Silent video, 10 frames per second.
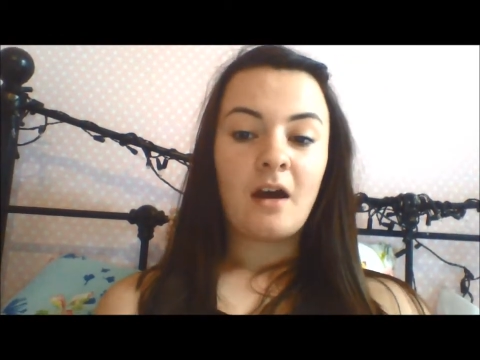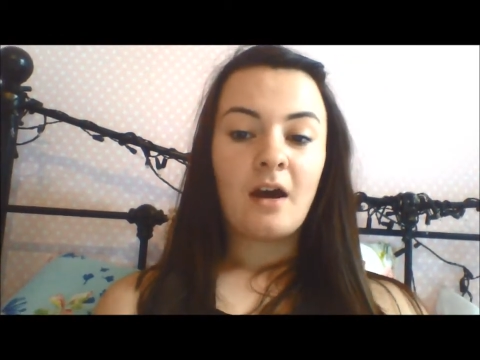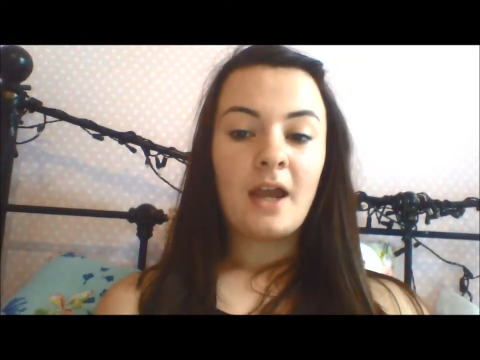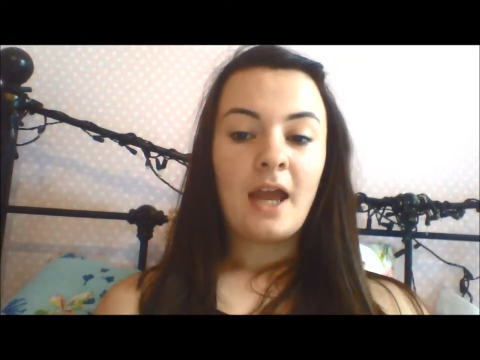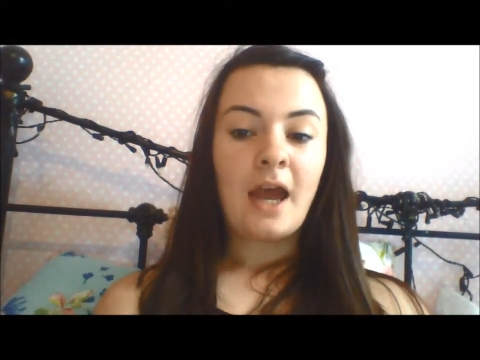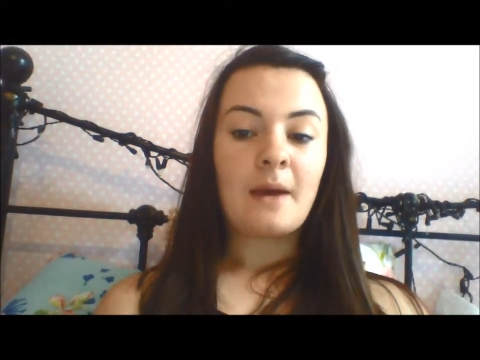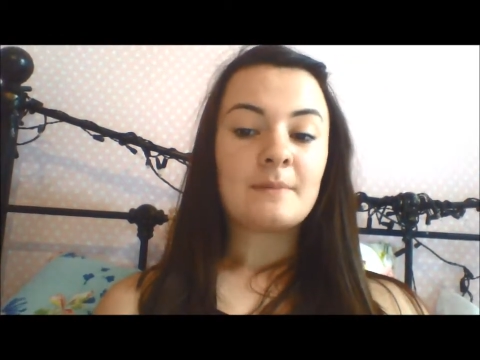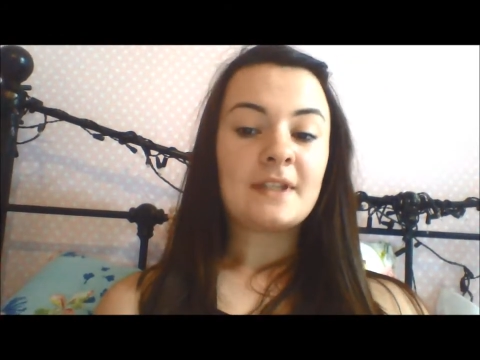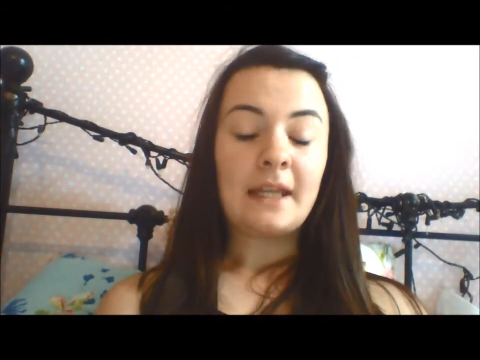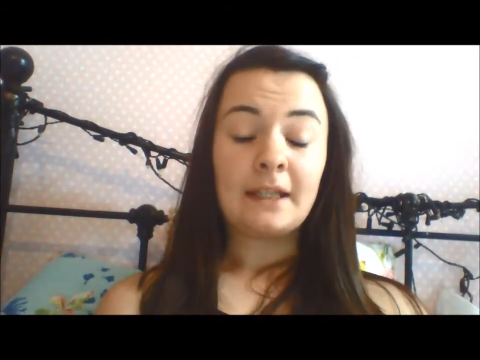I
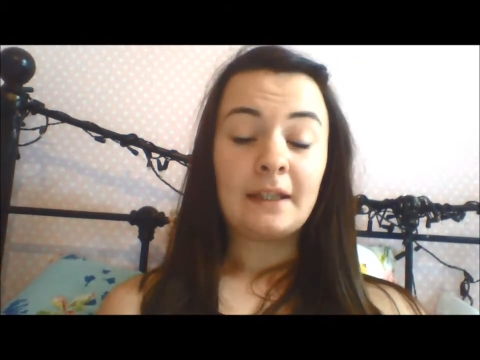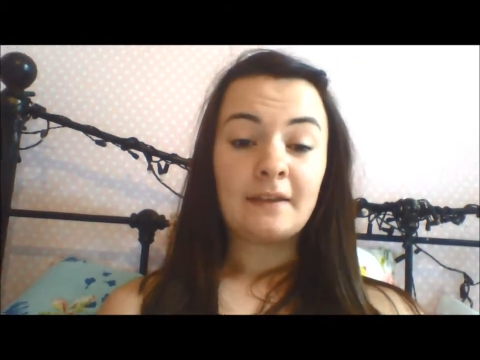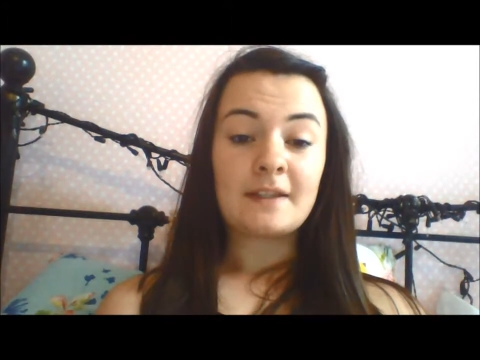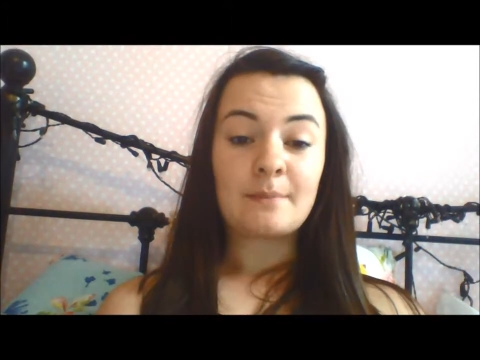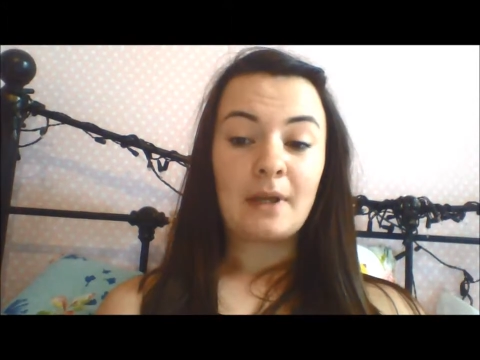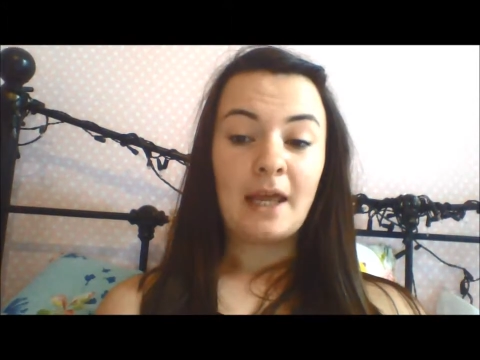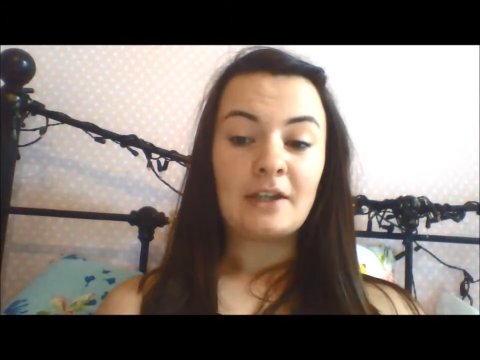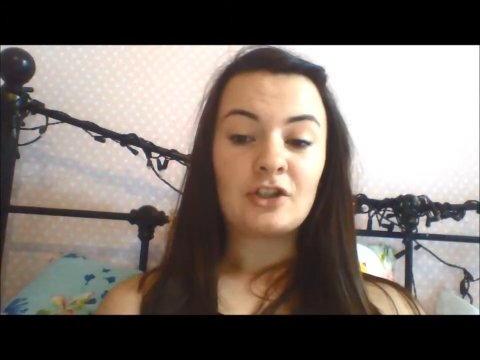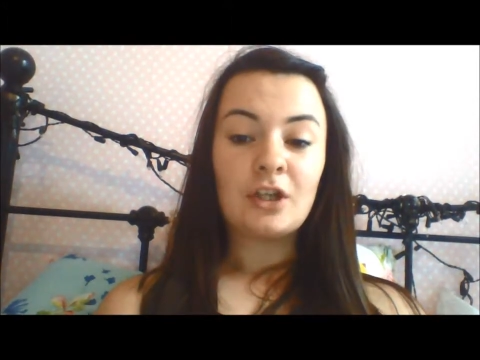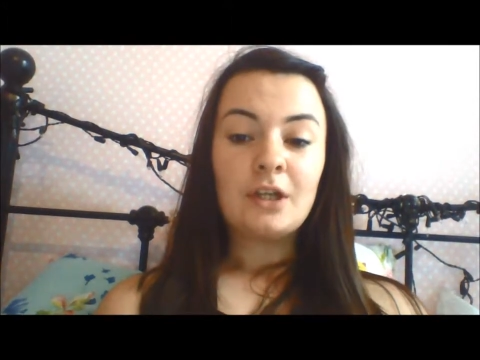am taking this
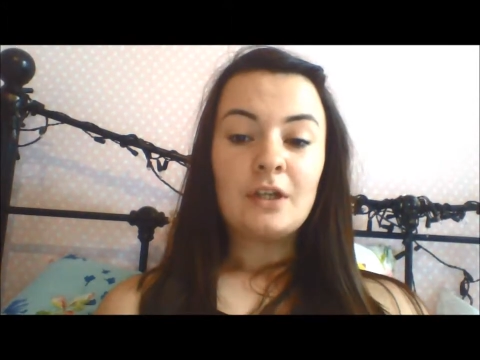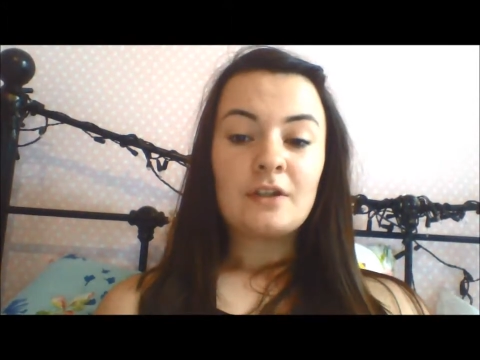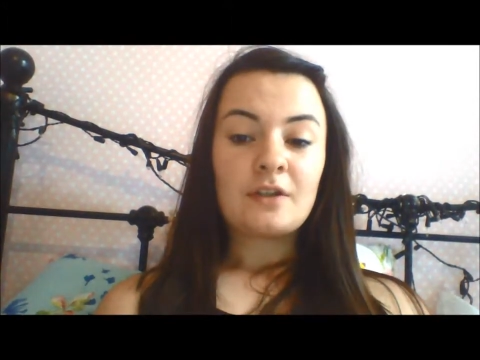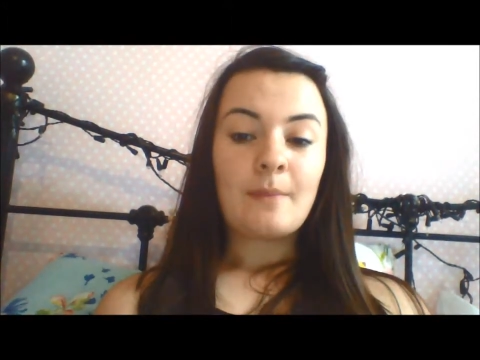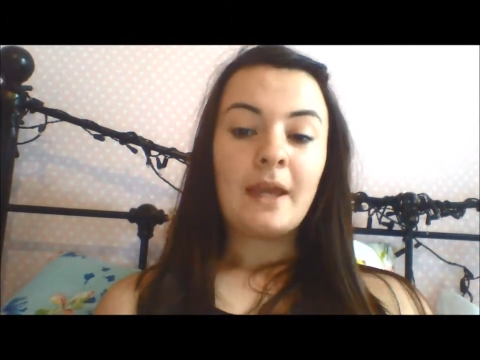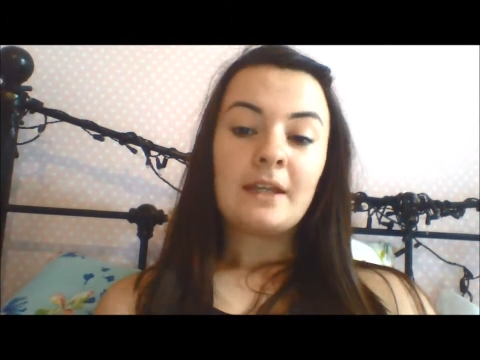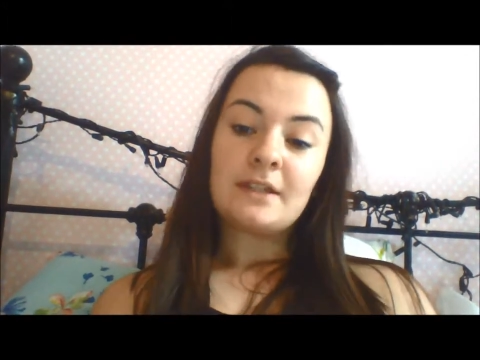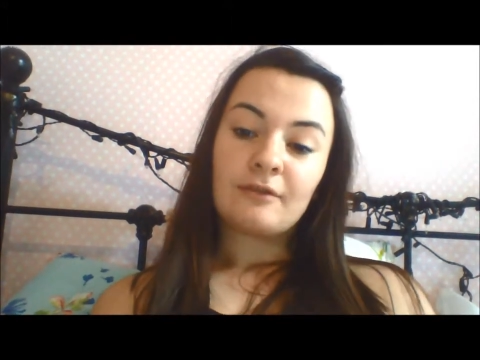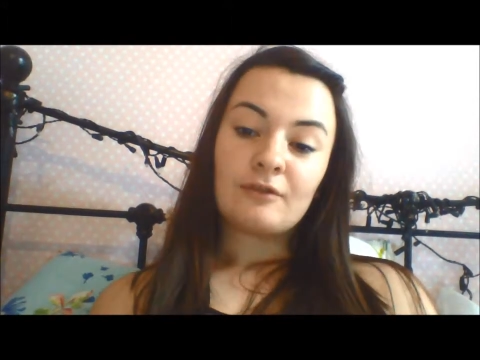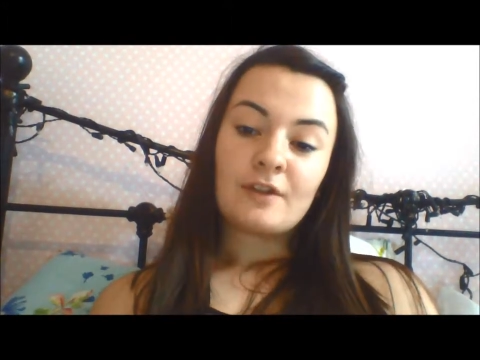pledge to make a
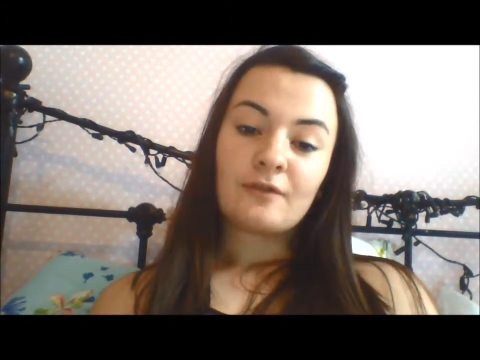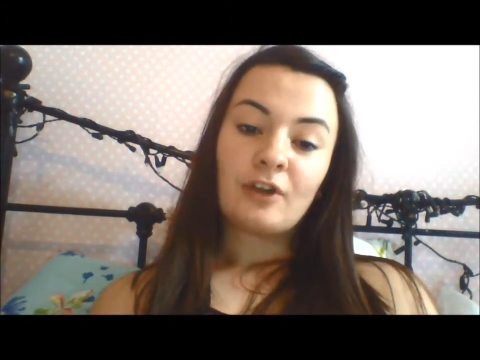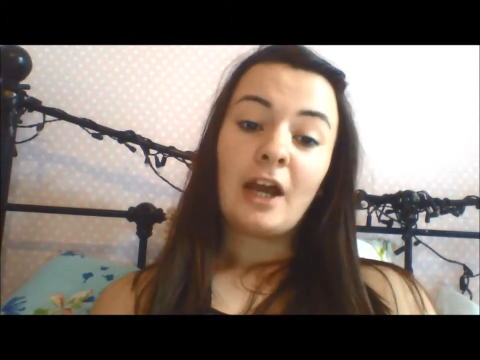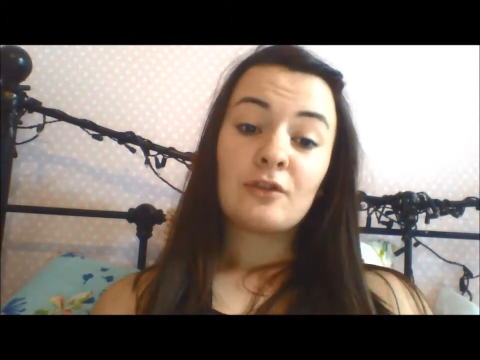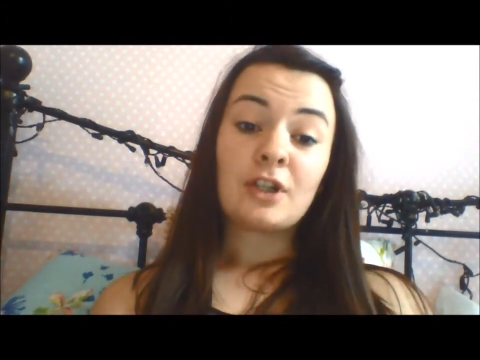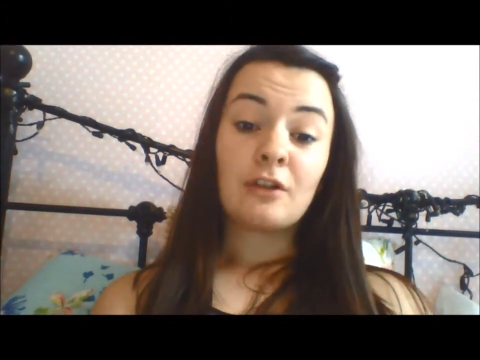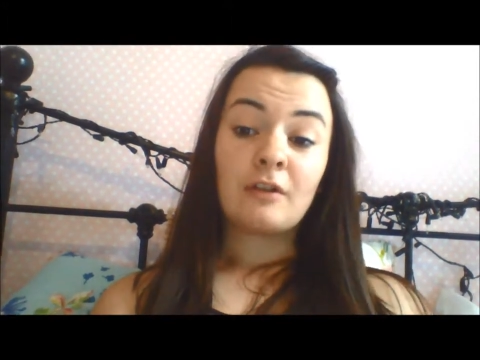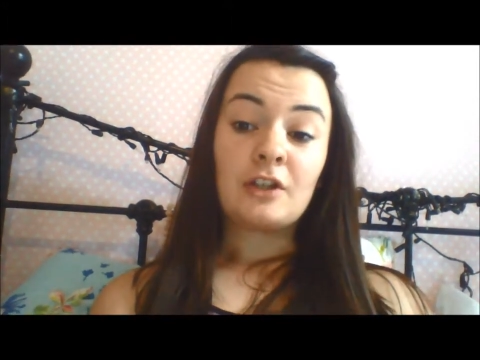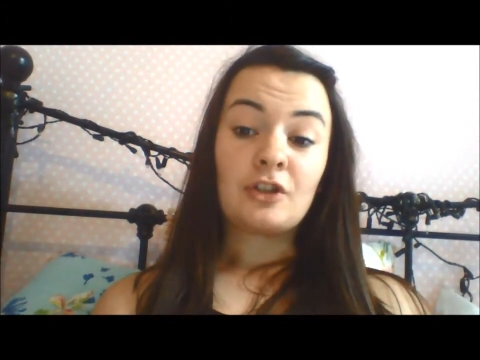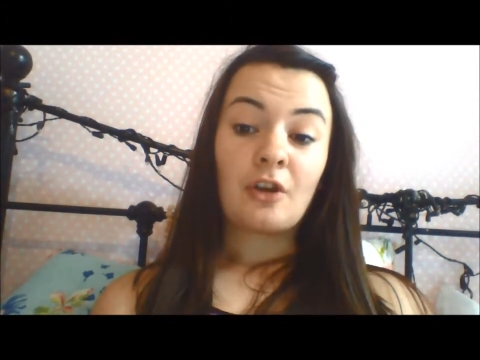difference for our
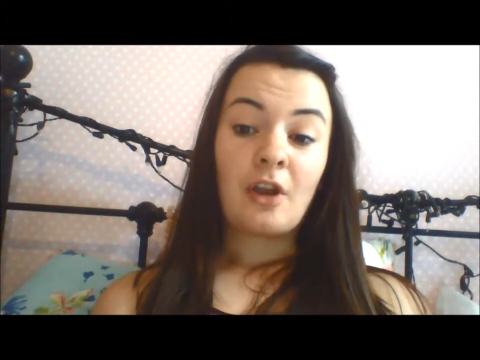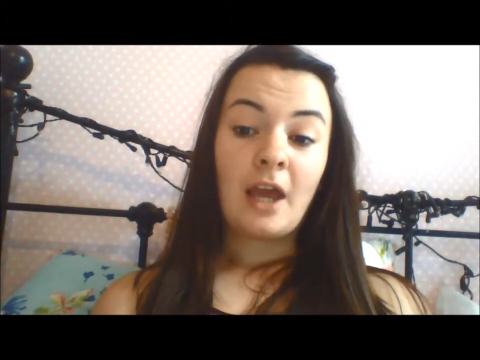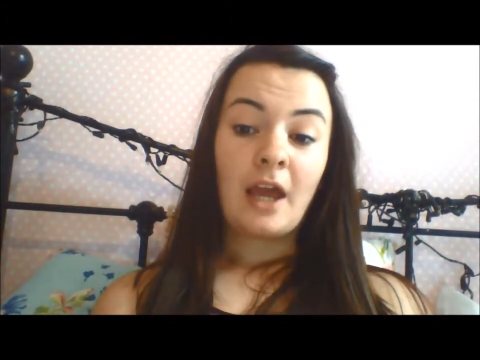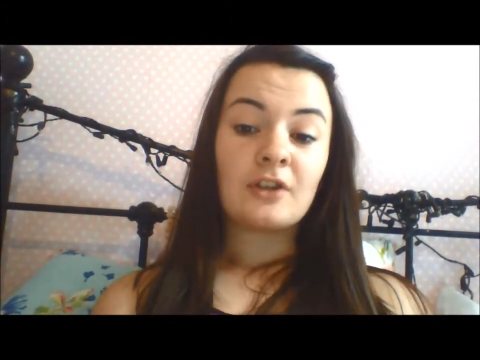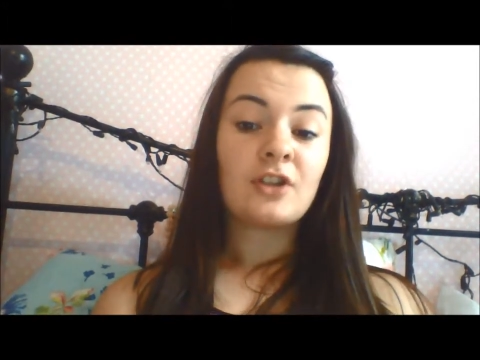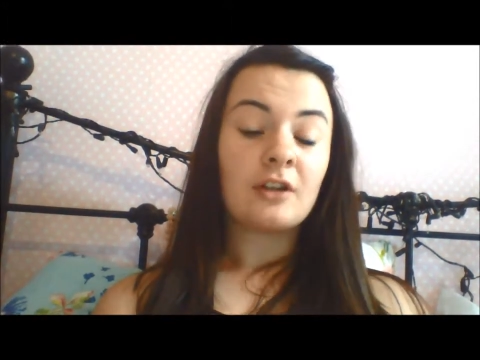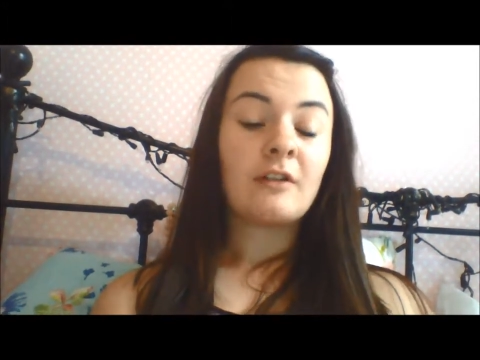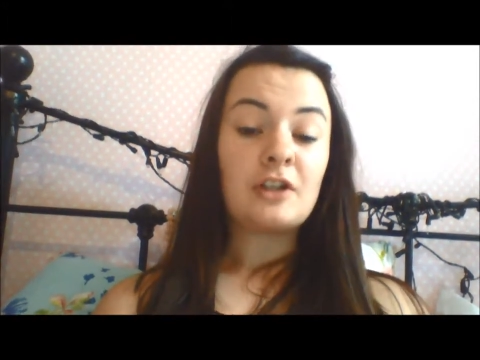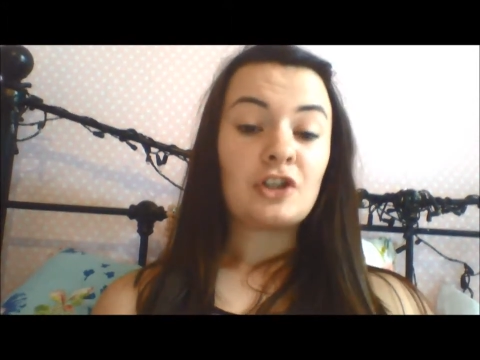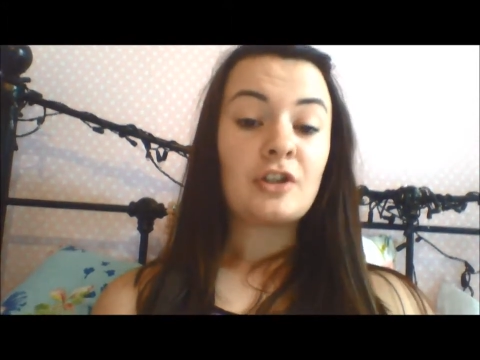generation and
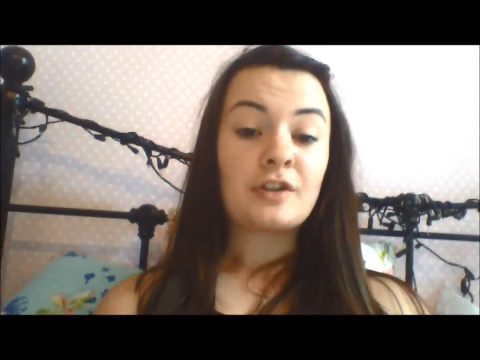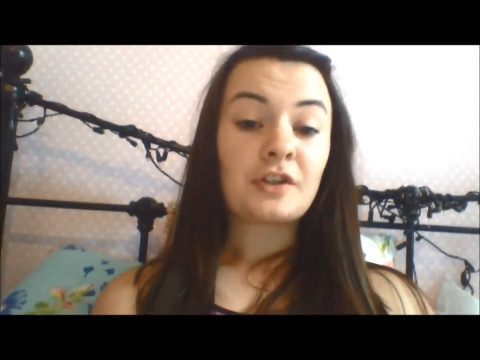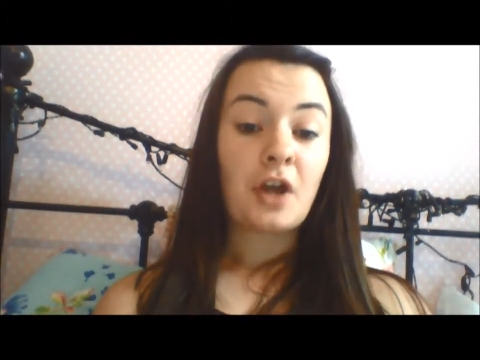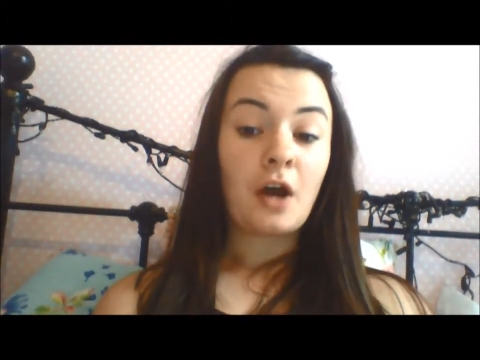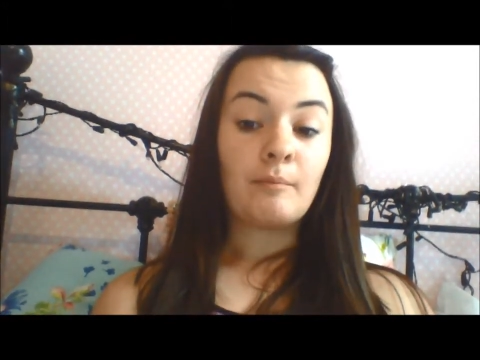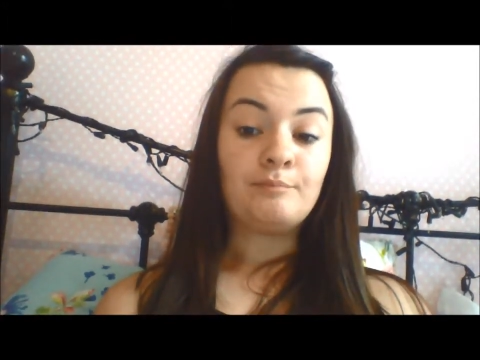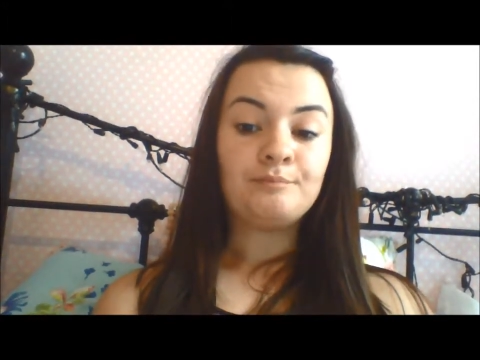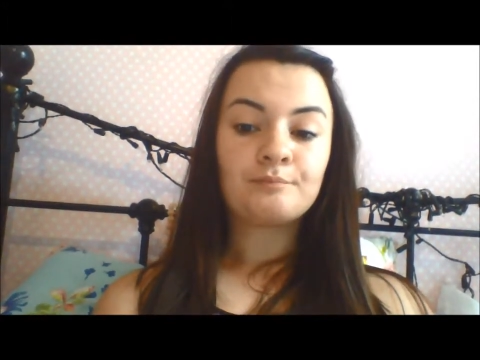generations to come.